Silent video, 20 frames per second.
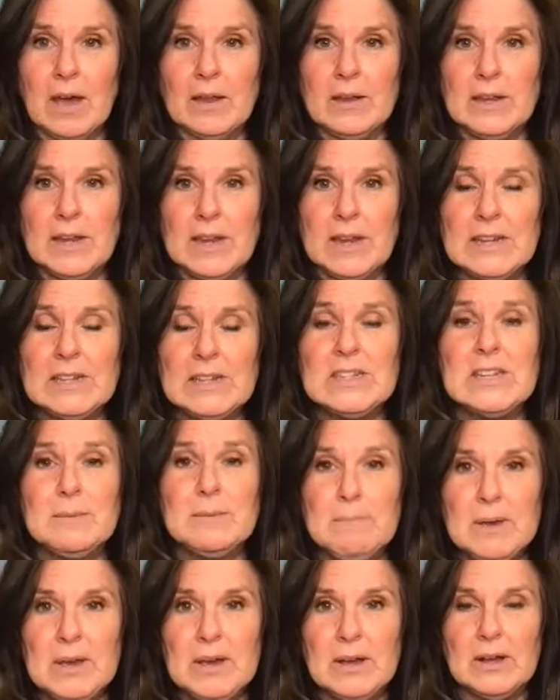need to
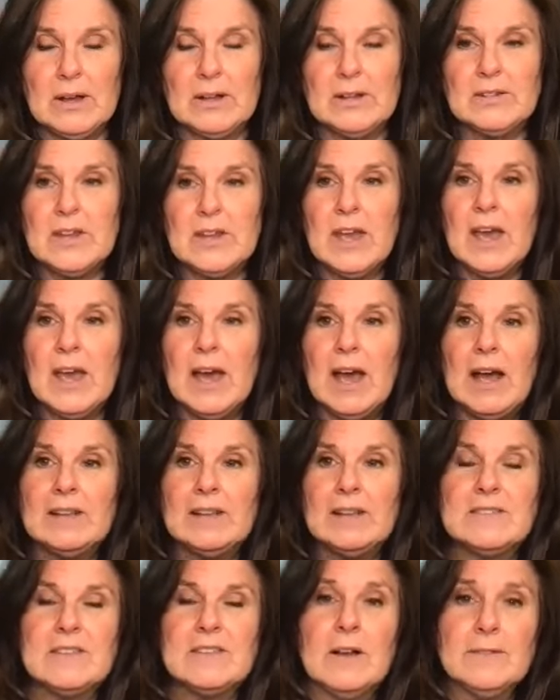build
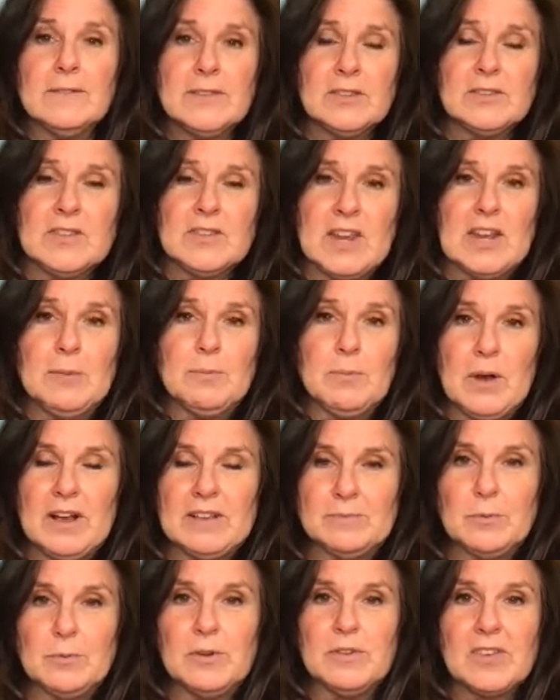self-sustaining,
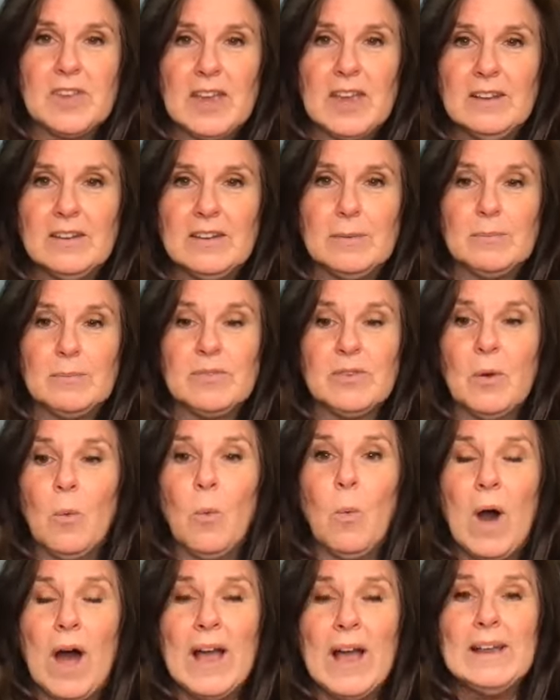prosperous kingdoms?
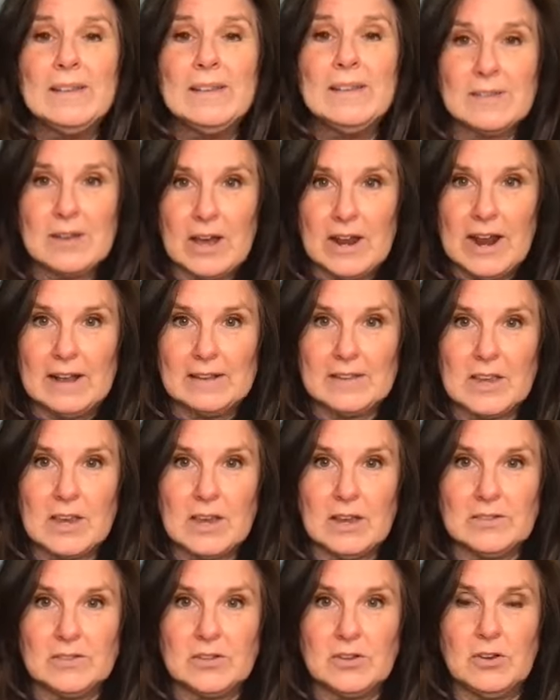Why is God
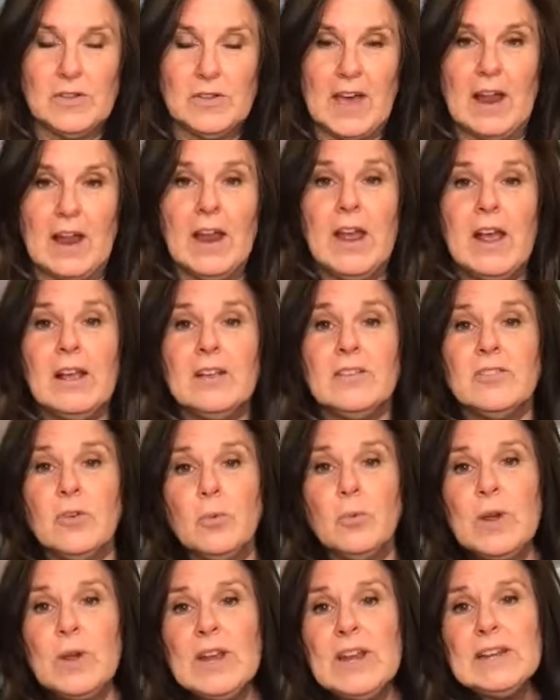asking us to do that?
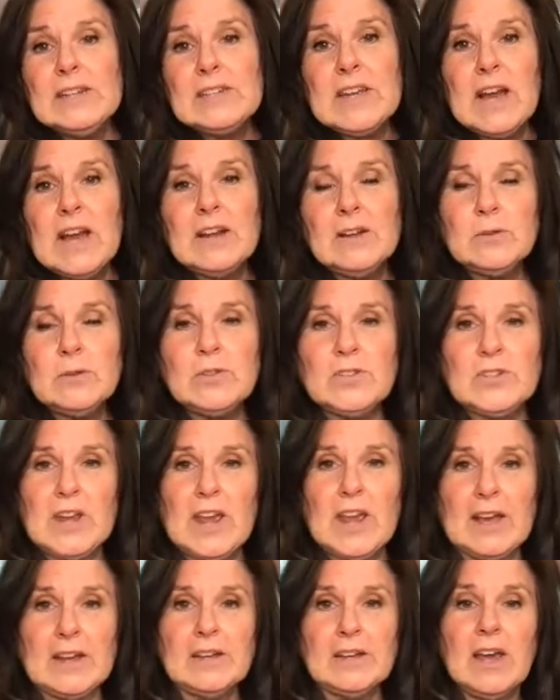So we need to
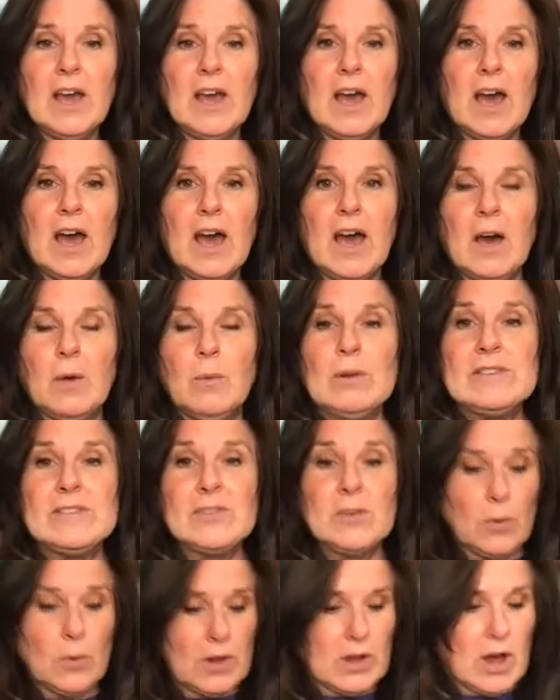understand
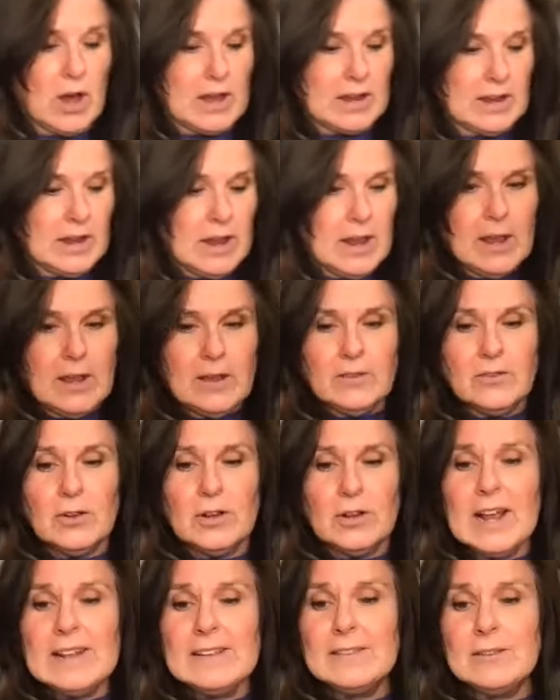what's going on. So
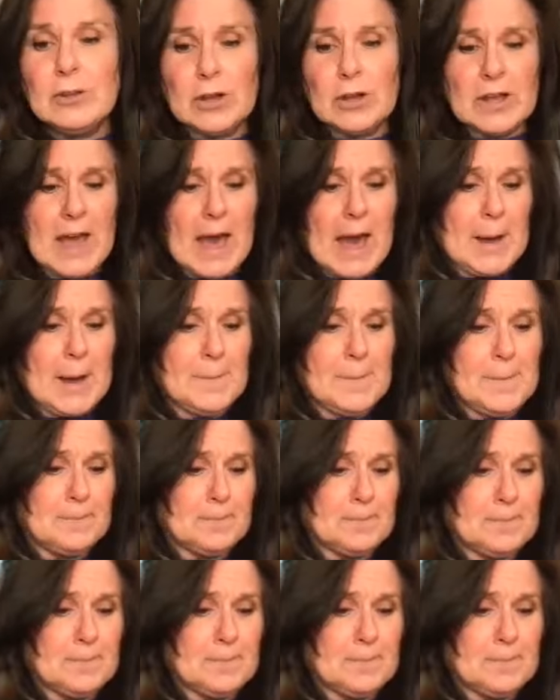let's look at